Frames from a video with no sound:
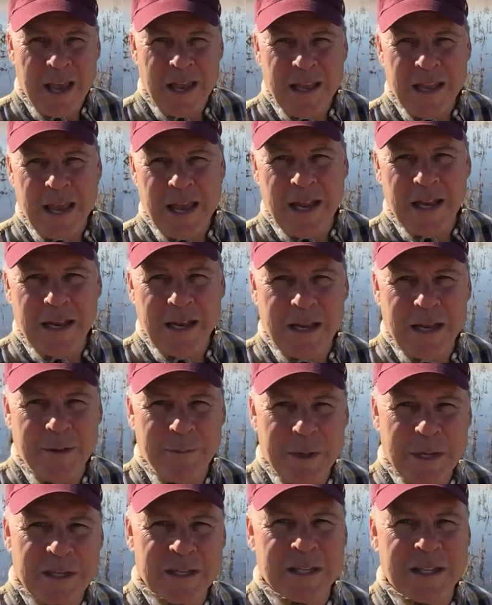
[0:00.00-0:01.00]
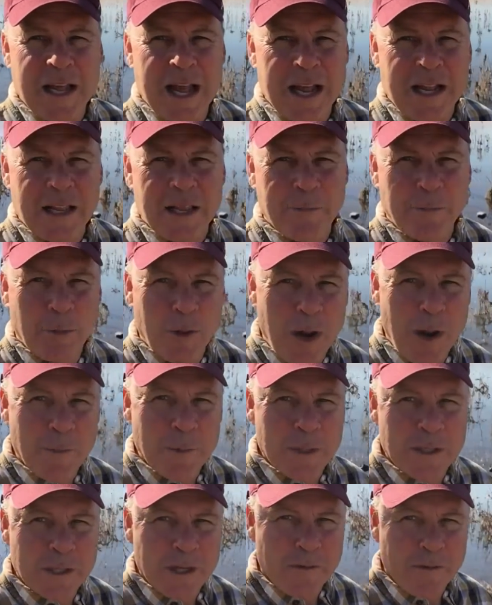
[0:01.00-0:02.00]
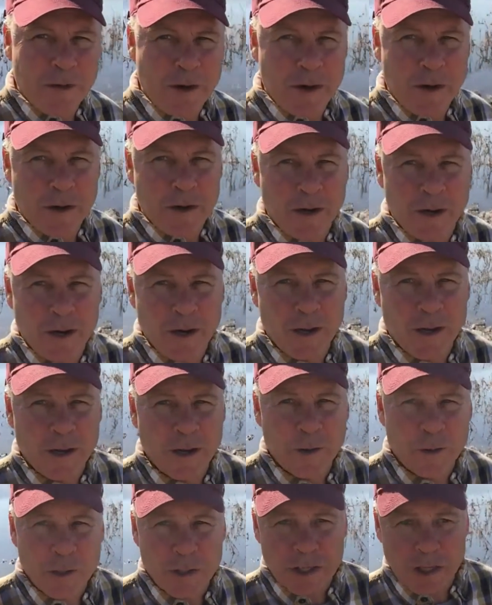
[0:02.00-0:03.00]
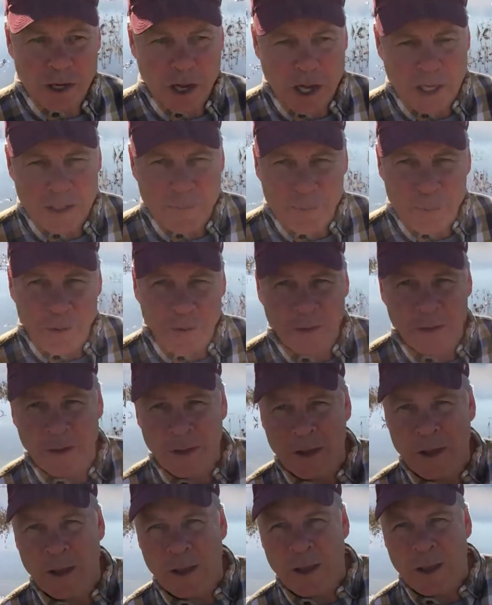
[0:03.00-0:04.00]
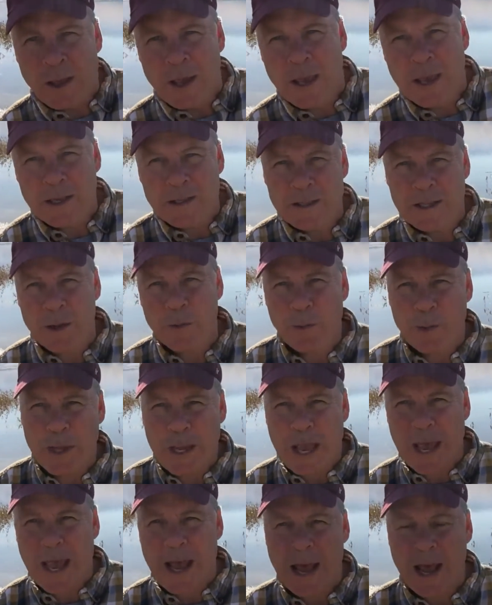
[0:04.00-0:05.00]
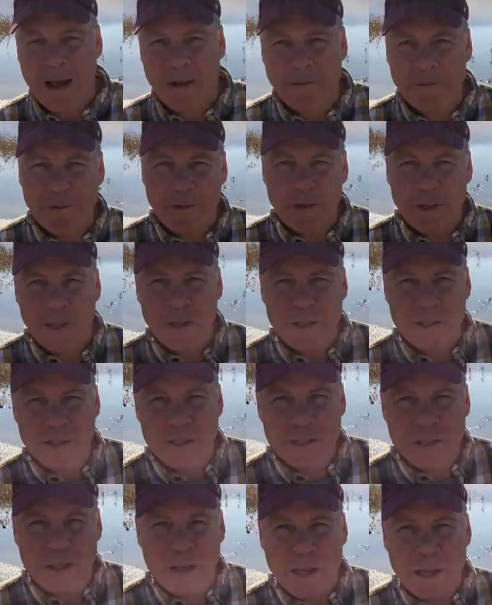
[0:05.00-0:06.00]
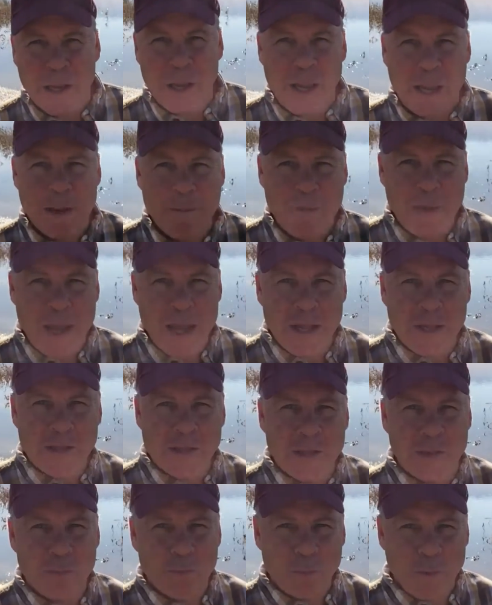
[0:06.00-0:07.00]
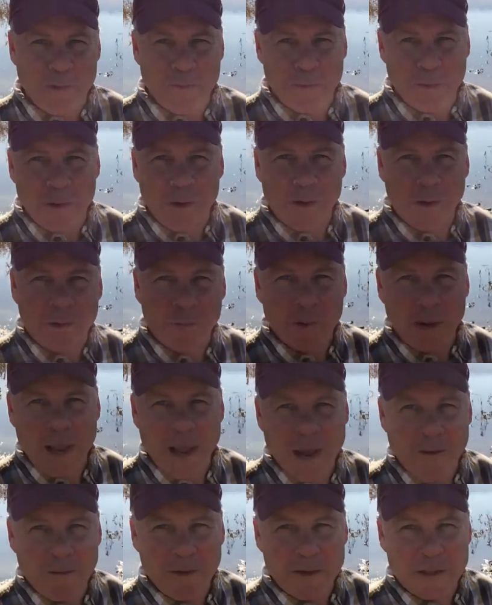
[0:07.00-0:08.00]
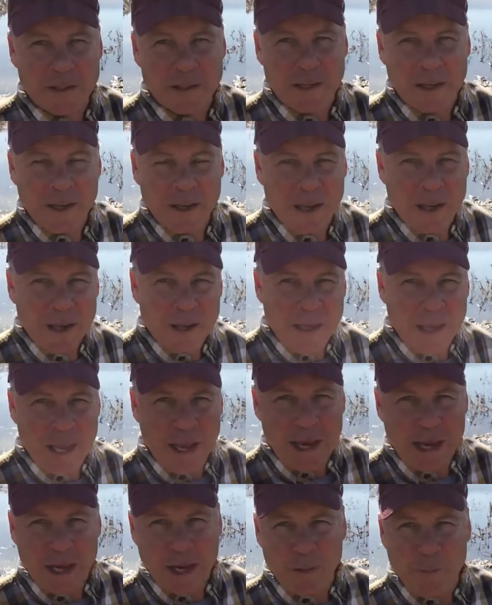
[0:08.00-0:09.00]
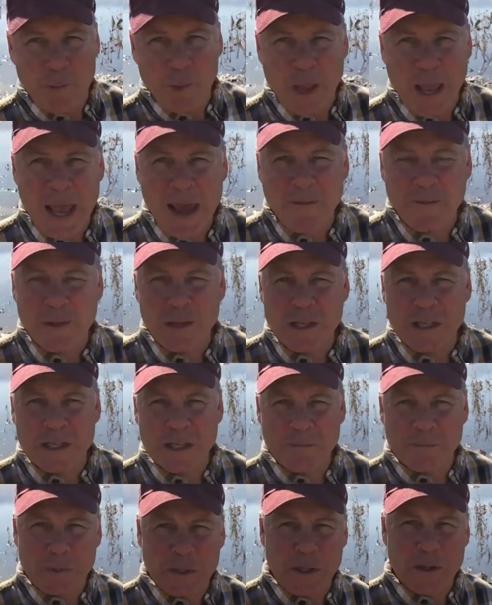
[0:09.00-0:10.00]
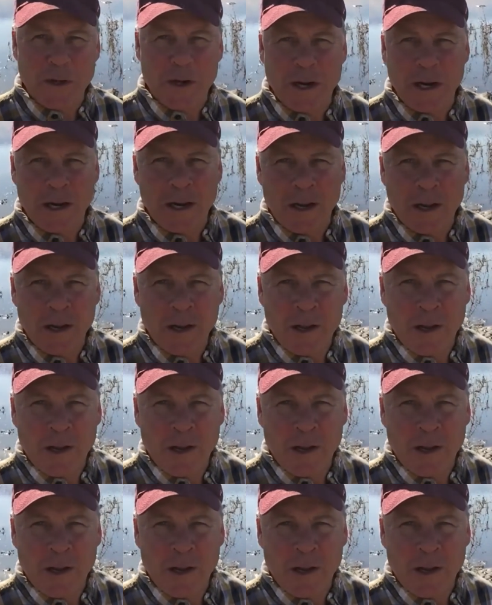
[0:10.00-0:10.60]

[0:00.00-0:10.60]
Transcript: And yet, in the midst of that, the promise of our Christian gospel is that we have this immense river. We have this kingdom. We have this spirit.